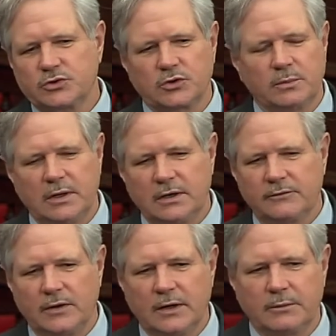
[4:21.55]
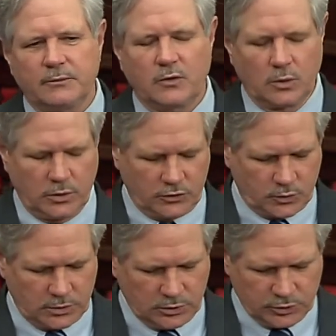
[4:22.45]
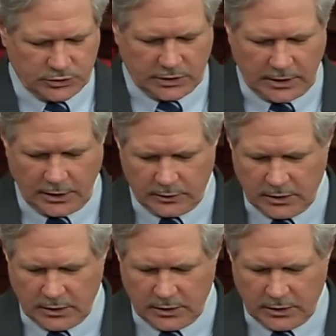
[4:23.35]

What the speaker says: So many of them, of course, we're losing now,